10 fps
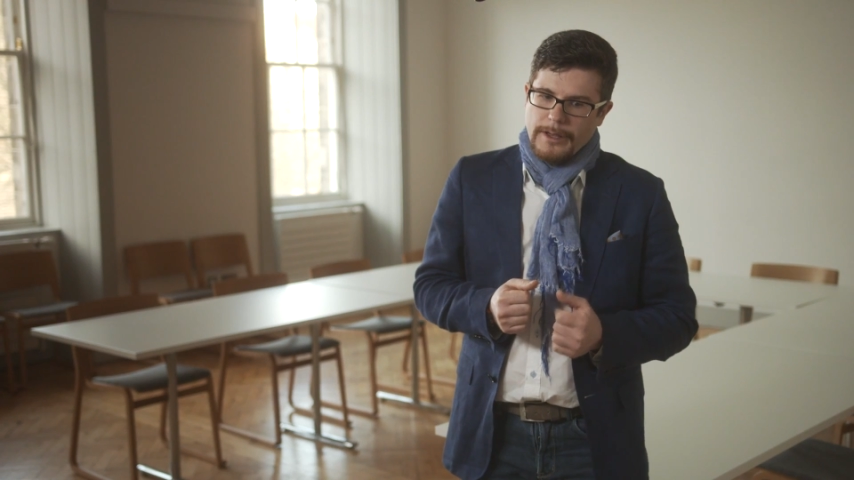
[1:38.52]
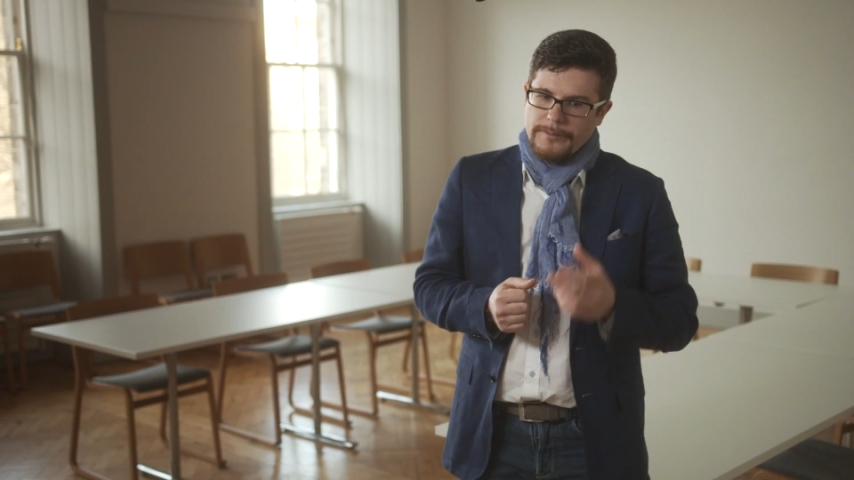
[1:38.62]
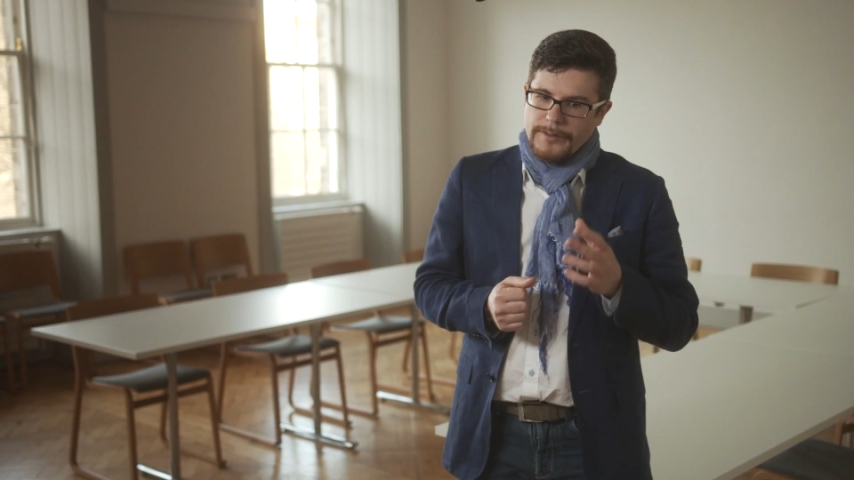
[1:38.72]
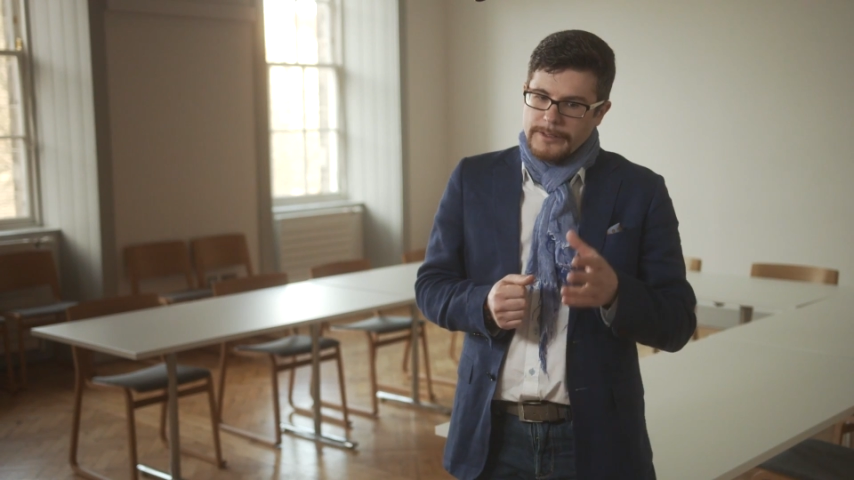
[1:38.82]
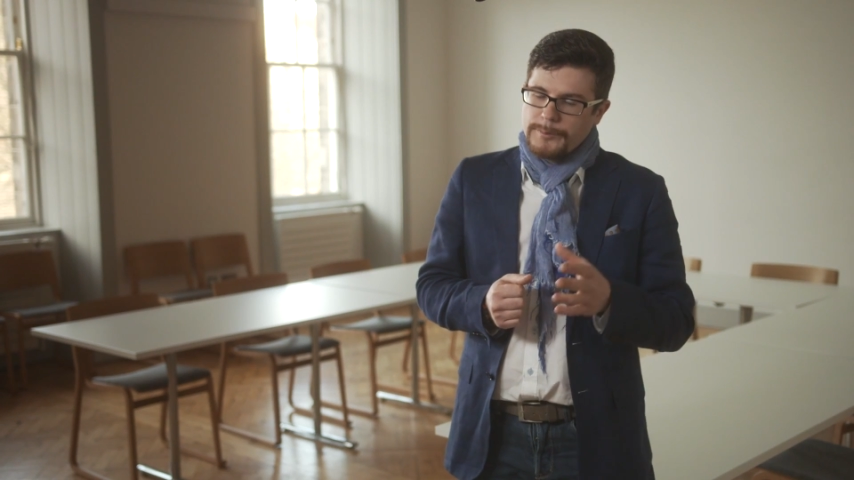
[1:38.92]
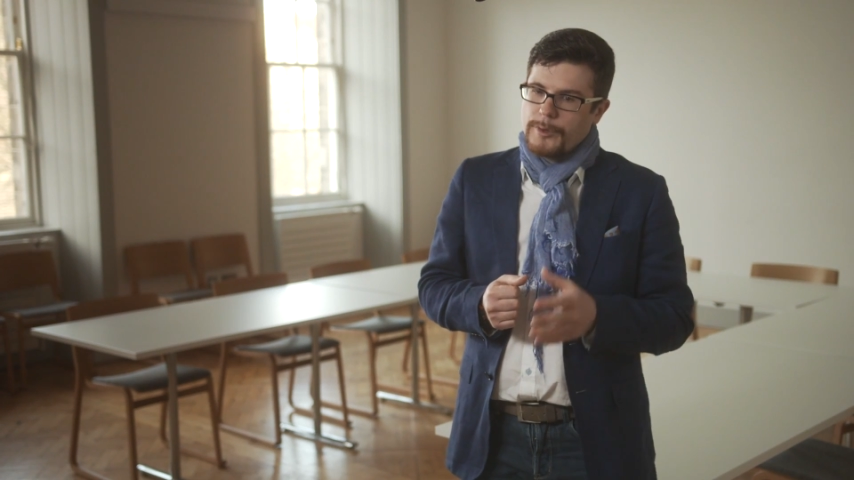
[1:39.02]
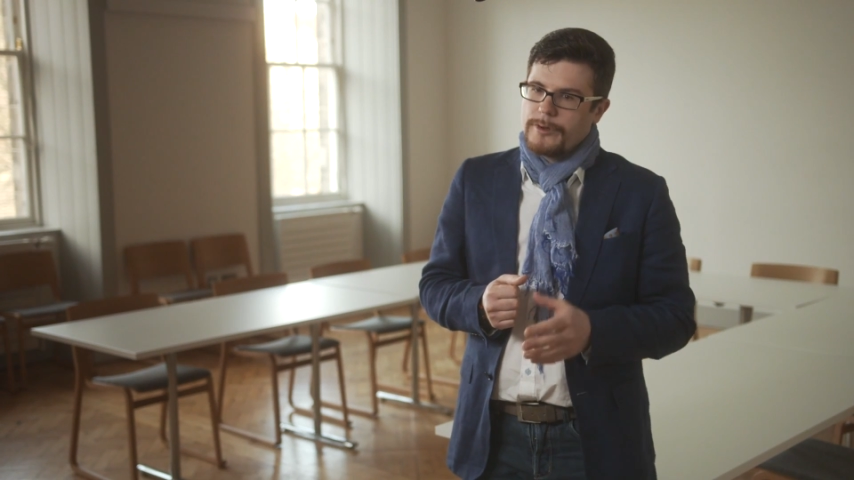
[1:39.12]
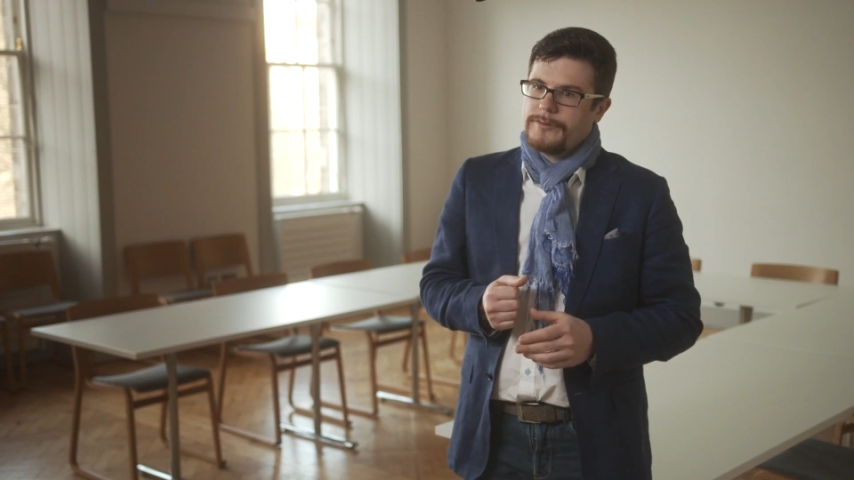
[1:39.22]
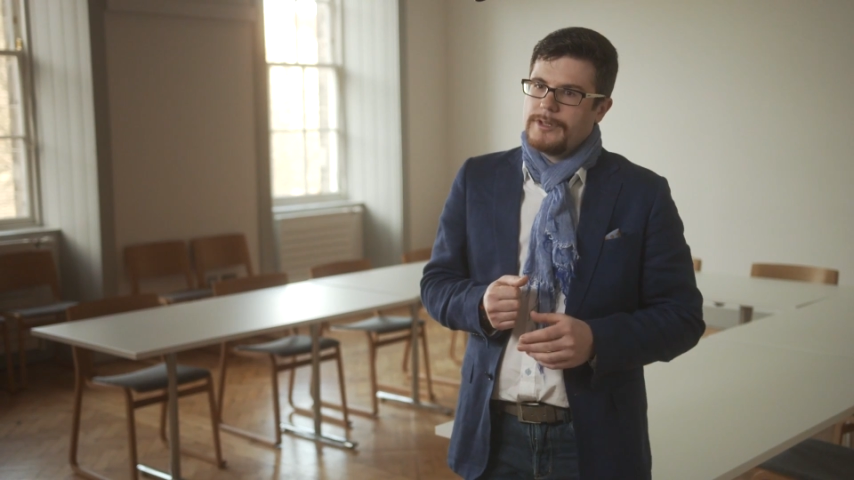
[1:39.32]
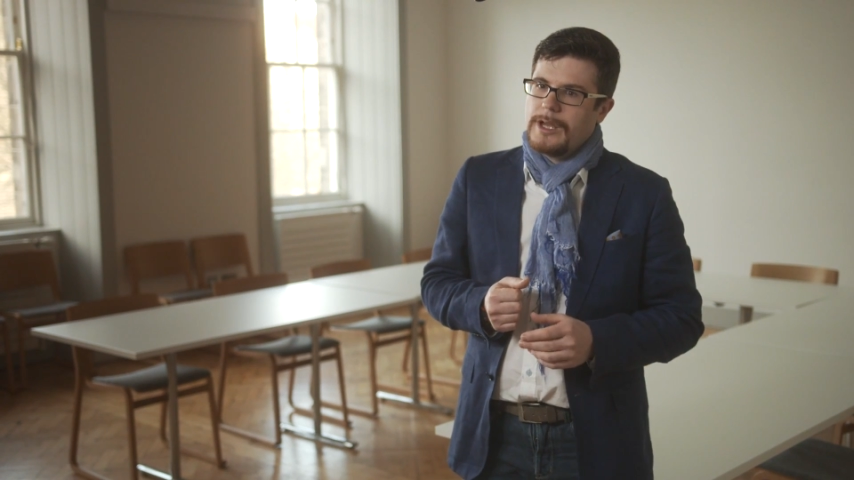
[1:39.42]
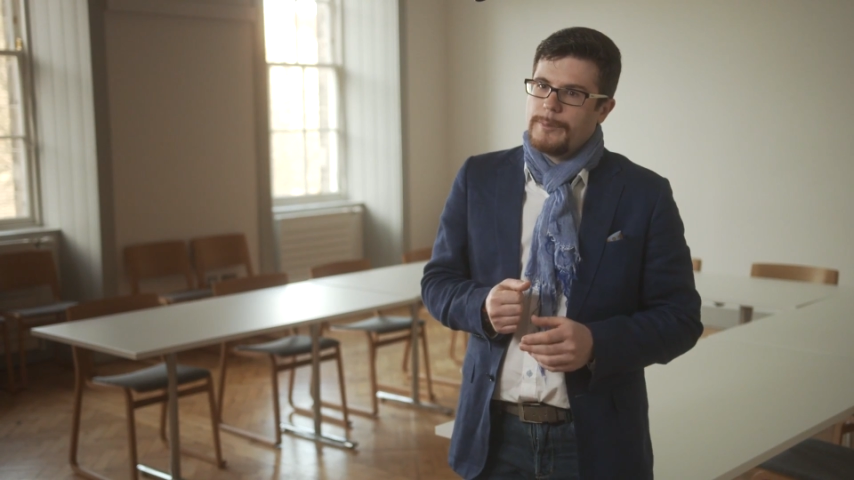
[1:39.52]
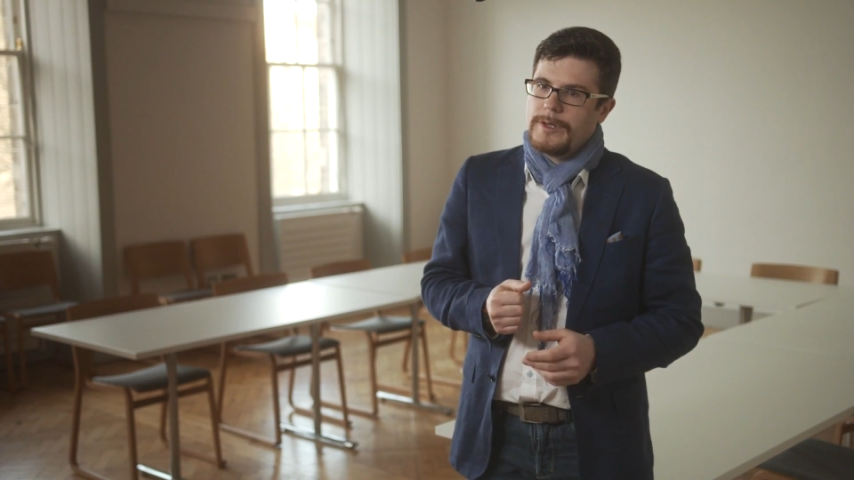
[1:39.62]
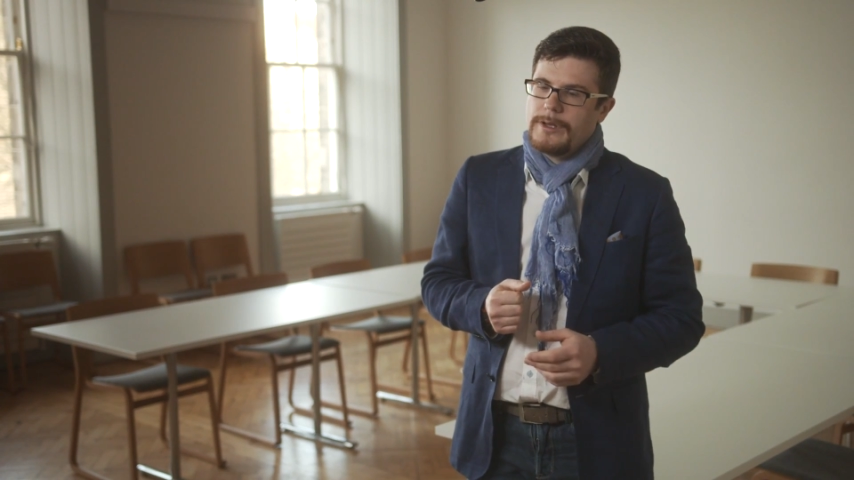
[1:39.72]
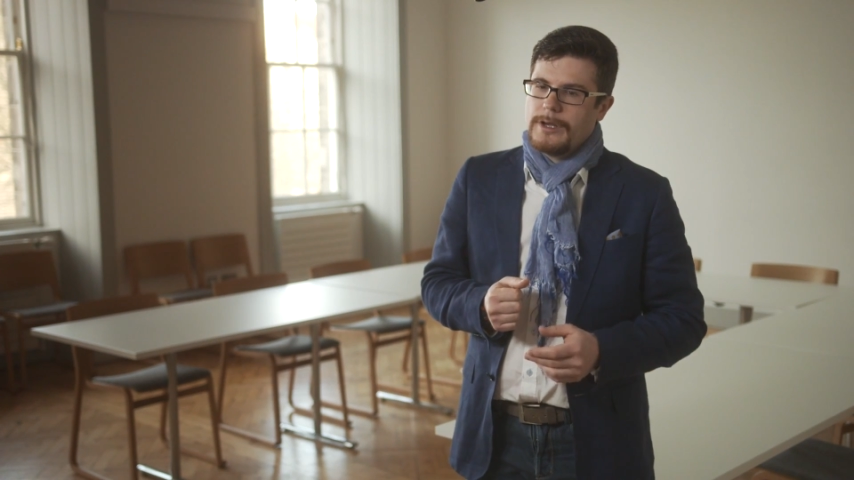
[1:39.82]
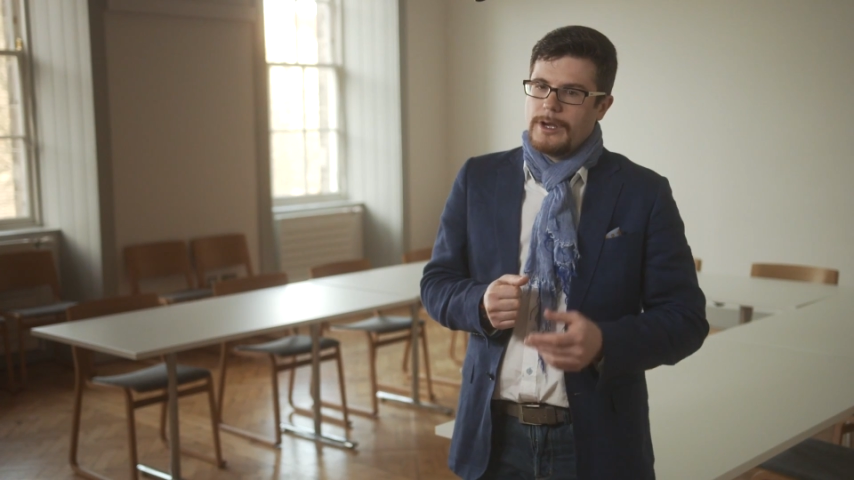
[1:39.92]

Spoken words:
At that point of time,